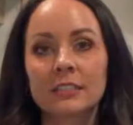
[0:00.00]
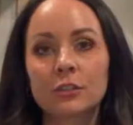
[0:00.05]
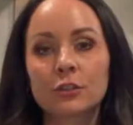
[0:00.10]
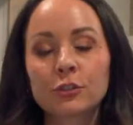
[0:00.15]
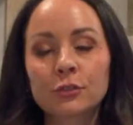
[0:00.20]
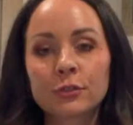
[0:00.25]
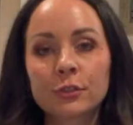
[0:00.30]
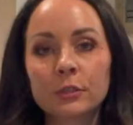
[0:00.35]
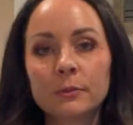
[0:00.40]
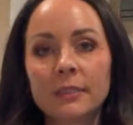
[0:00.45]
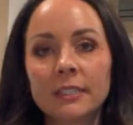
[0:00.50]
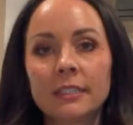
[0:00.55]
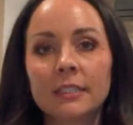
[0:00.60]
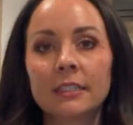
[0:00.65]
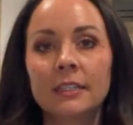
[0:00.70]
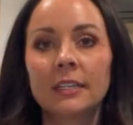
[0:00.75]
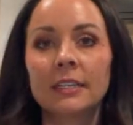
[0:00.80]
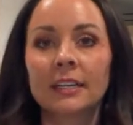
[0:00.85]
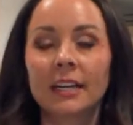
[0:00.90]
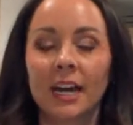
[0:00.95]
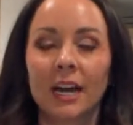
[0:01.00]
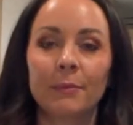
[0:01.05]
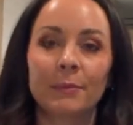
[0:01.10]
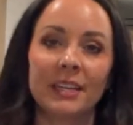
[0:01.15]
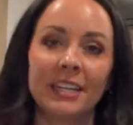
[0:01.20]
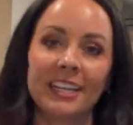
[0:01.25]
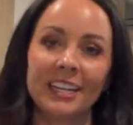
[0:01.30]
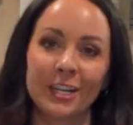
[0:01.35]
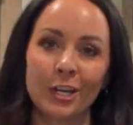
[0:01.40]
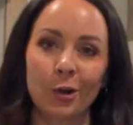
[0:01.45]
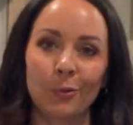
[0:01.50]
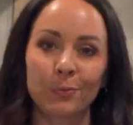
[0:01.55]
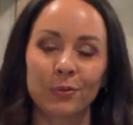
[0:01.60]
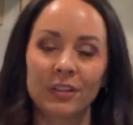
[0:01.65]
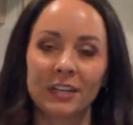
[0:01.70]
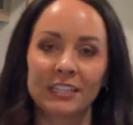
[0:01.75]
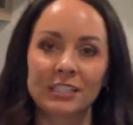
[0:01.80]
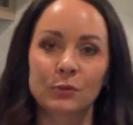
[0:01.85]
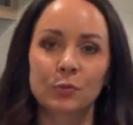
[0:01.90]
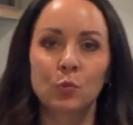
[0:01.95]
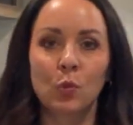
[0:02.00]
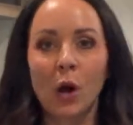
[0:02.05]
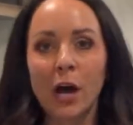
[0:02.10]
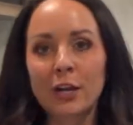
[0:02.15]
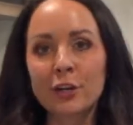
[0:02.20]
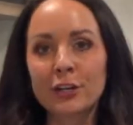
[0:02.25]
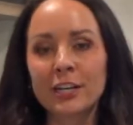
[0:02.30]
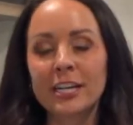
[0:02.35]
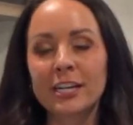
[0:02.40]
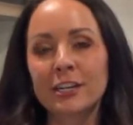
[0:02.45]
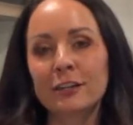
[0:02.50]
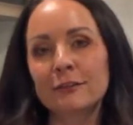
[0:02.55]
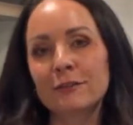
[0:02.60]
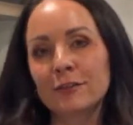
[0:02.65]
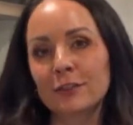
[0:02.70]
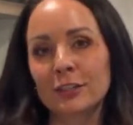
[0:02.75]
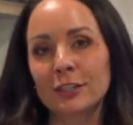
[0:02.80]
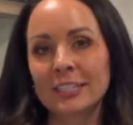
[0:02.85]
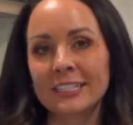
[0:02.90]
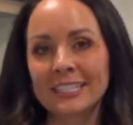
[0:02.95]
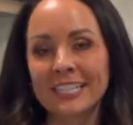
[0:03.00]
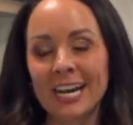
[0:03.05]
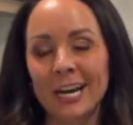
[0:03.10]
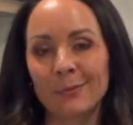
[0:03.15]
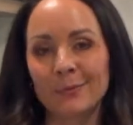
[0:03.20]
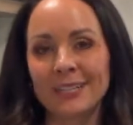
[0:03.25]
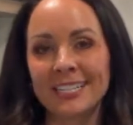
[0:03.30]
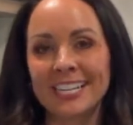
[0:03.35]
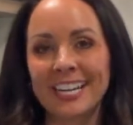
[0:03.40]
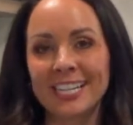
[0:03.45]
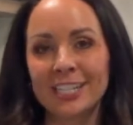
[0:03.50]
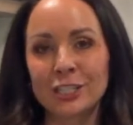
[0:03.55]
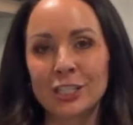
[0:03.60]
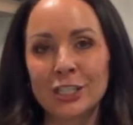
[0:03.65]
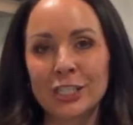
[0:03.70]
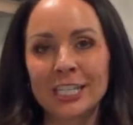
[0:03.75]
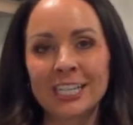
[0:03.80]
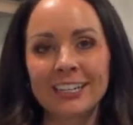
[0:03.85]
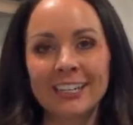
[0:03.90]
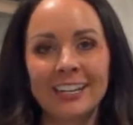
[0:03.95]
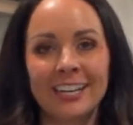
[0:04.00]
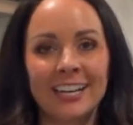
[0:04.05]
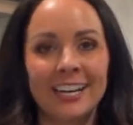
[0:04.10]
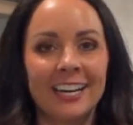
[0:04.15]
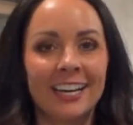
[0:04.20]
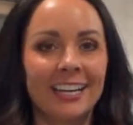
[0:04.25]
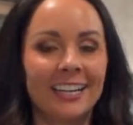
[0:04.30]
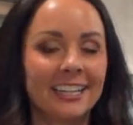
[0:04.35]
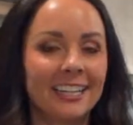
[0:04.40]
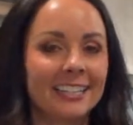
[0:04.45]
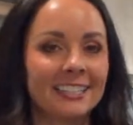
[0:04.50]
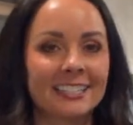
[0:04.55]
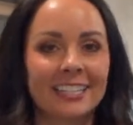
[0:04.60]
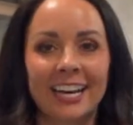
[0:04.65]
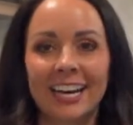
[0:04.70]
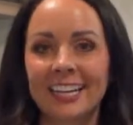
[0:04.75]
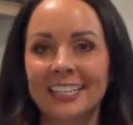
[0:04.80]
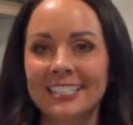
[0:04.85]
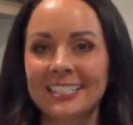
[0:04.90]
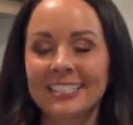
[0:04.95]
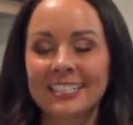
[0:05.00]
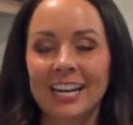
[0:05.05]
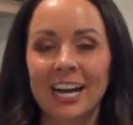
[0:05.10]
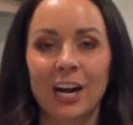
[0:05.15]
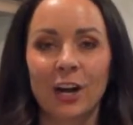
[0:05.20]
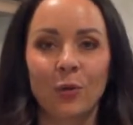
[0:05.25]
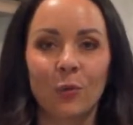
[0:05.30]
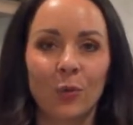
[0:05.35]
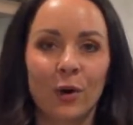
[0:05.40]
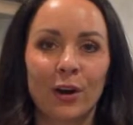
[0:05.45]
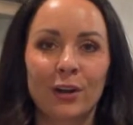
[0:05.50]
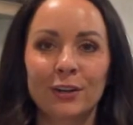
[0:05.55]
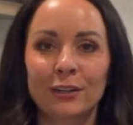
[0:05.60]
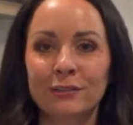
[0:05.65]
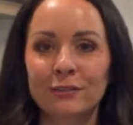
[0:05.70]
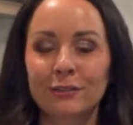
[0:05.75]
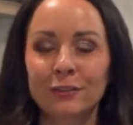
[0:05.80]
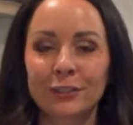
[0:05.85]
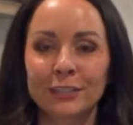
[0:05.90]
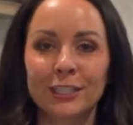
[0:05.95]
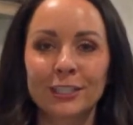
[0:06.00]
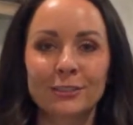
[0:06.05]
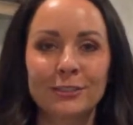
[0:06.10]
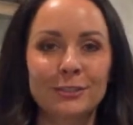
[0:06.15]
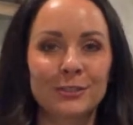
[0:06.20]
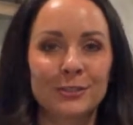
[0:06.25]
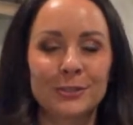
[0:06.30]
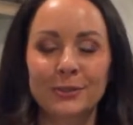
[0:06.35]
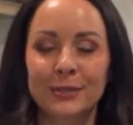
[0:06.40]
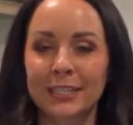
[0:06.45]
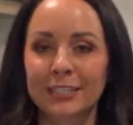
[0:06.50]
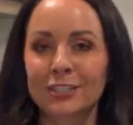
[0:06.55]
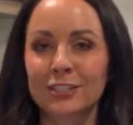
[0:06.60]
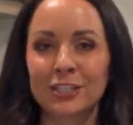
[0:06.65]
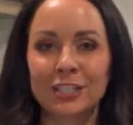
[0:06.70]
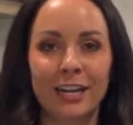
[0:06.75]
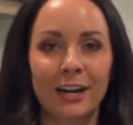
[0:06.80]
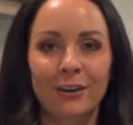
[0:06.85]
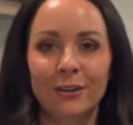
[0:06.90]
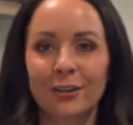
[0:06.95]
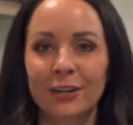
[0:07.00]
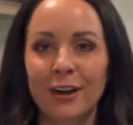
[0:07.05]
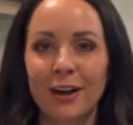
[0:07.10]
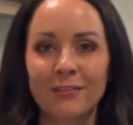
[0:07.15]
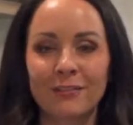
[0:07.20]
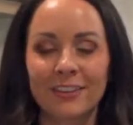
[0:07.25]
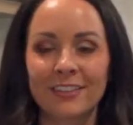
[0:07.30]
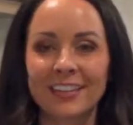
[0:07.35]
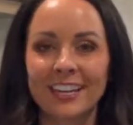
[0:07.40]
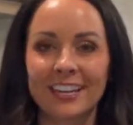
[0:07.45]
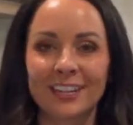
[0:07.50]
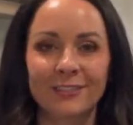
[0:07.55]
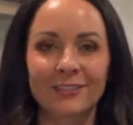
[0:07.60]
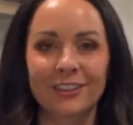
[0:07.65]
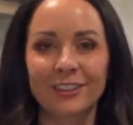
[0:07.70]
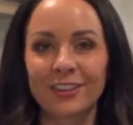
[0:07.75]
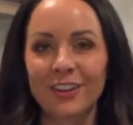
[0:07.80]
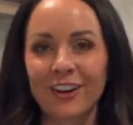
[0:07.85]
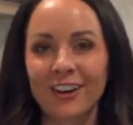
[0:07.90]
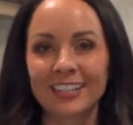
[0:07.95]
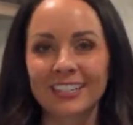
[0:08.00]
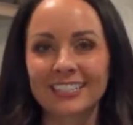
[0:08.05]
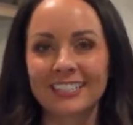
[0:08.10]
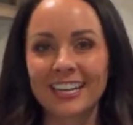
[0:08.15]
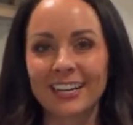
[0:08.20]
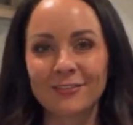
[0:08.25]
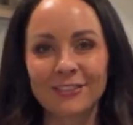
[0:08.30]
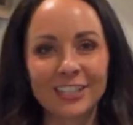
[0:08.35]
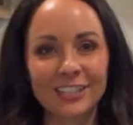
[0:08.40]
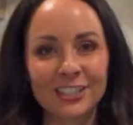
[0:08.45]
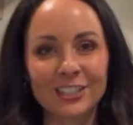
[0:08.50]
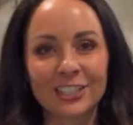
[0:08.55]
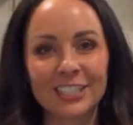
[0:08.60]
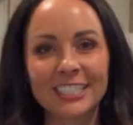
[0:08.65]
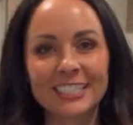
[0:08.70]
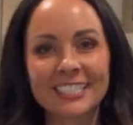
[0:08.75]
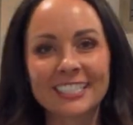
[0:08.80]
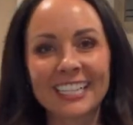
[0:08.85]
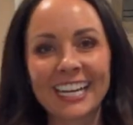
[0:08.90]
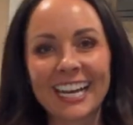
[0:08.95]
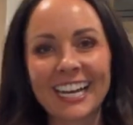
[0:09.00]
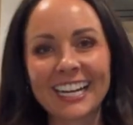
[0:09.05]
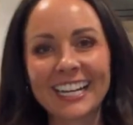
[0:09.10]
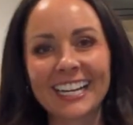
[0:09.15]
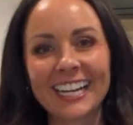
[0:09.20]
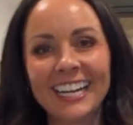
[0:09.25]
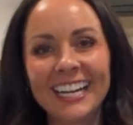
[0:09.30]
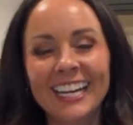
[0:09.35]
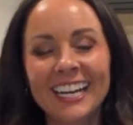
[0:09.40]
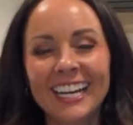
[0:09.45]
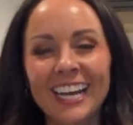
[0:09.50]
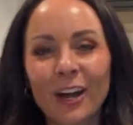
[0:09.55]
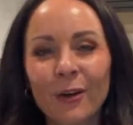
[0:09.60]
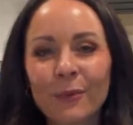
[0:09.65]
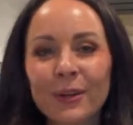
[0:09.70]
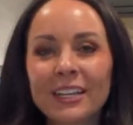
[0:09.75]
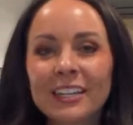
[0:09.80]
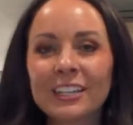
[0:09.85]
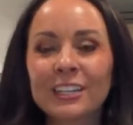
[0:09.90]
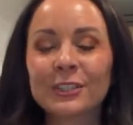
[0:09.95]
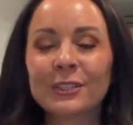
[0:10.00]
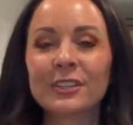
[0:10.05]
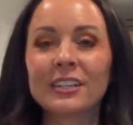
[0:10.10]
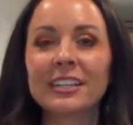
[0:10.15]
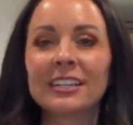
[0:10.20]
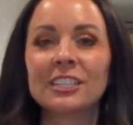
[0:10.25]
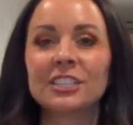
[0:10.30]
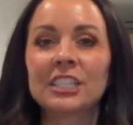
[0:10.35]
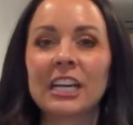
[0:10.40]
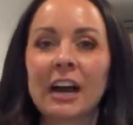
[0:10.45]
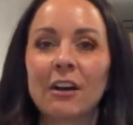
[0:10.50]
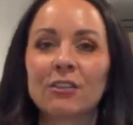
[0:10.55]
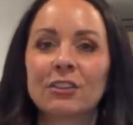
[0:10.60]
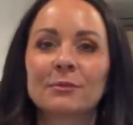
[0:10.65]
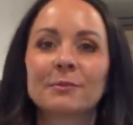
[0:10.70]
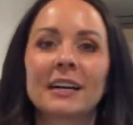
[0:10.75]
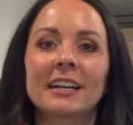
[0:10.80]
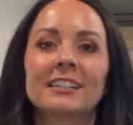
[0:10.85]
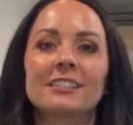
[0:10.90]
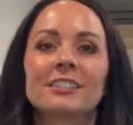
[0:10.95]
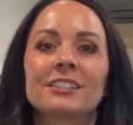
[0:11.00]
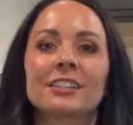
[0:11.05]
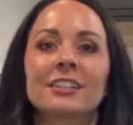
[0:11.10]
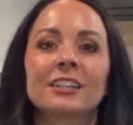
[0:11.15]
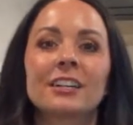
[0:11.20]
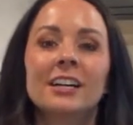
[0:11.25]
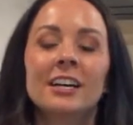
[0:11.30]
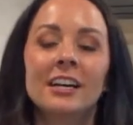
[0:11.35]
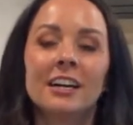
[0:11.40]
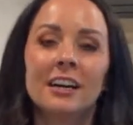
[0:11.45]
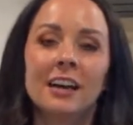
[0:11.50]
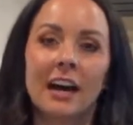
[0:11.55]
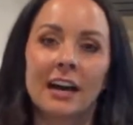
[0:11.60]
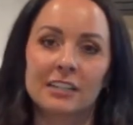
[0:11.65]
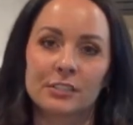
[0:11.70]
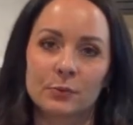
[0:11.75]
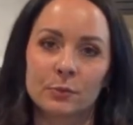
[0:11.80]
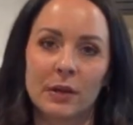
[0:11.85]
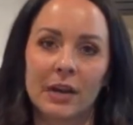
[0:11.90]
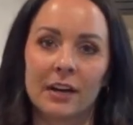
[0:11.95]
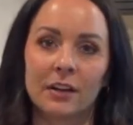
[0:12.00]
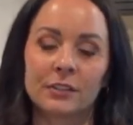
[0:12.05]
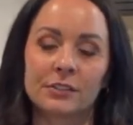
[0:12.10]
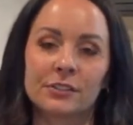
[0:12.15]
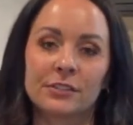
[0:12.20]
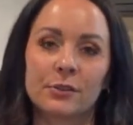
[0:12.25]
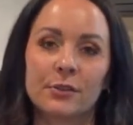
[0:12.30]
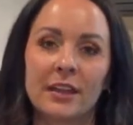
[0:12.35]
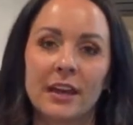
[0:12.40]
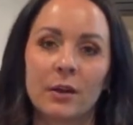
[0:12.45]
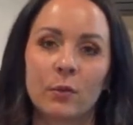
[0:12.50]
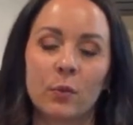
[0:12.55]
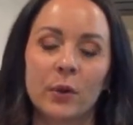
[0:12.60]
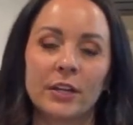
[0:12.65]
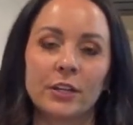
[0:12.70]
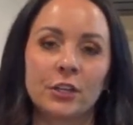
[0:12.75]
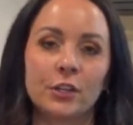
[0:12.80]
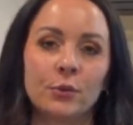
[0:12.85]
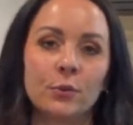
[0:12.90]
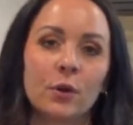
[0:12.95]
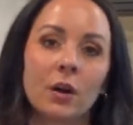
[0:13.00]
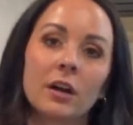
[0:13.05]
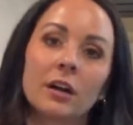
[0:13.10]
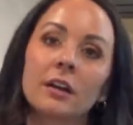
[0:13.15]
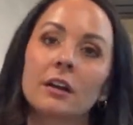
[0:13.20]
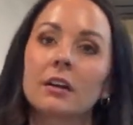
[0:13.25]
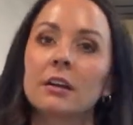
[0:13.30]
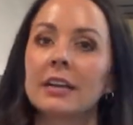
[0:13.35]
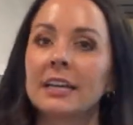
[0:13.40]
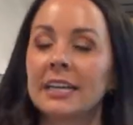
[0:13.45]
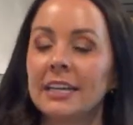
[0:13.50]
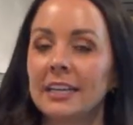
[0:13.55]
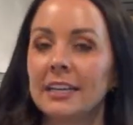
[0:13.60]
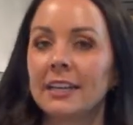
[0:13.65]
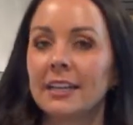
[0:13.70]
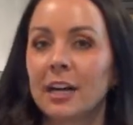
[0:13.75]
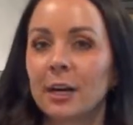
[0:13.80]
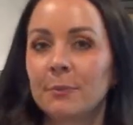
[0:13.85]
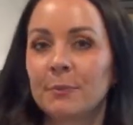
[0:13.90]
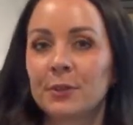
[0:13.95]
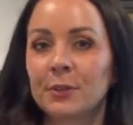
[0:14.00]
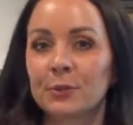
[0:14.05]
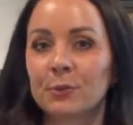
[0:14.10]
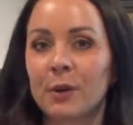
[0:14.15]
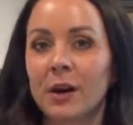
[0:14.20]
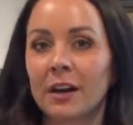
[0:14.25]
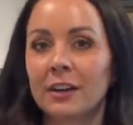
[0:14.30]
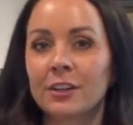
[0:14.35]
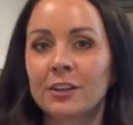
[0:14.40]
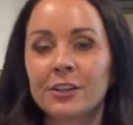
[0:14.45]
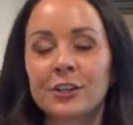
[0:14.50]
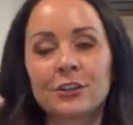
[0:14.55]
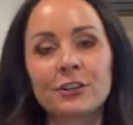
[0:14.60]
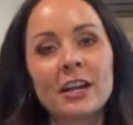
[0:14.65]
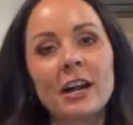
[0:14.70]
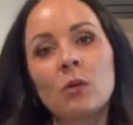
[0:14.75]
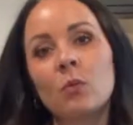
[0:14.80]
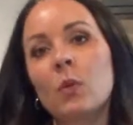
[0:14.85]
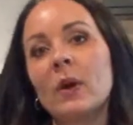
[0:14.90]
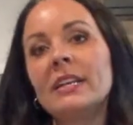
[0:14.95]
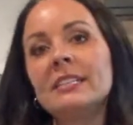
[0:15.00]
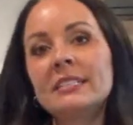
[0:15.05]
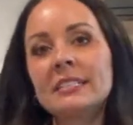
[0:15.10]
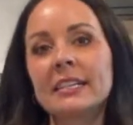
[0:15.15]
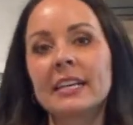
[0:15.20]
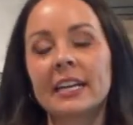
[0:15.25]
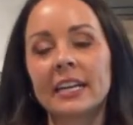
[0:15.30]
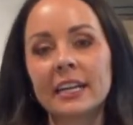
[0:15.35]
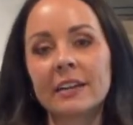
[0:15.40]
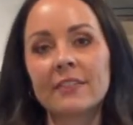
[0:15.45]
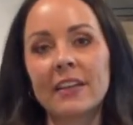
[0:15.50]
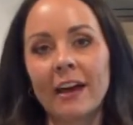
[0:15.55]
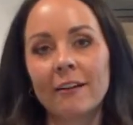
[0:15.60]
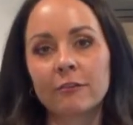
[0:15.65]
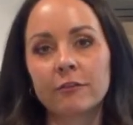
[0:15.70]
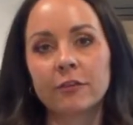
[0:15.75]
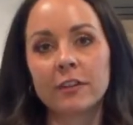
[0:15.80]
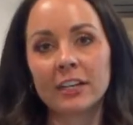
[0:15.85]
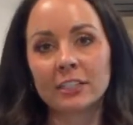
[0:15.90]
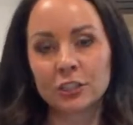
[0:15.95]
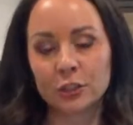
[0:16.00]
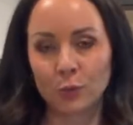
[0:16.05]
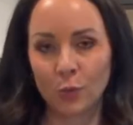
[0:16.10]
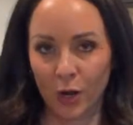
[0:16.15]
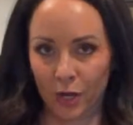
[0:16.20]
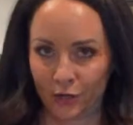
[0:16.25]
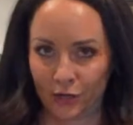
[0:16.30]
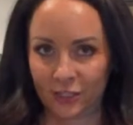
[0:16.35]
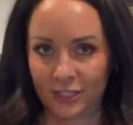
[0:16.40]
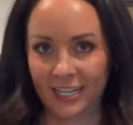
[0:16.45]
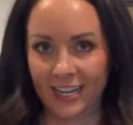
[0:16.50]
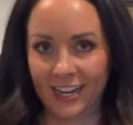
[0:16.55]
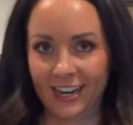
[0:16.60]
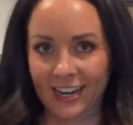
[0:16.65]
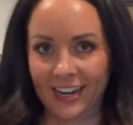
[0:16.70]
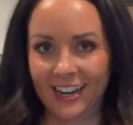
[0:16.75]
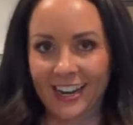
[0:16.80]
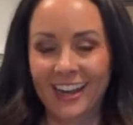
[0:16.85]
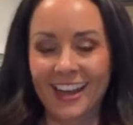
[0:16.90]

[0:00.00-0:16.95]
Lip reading: Truma Combi Eco Plus water heater furnace combination. It is constant hot water for you, so you can shower off at the end of a long, adventurous day. And we included a shower miser as well, so that when you are heating up your water, you're not wasting any of that fresh water tank.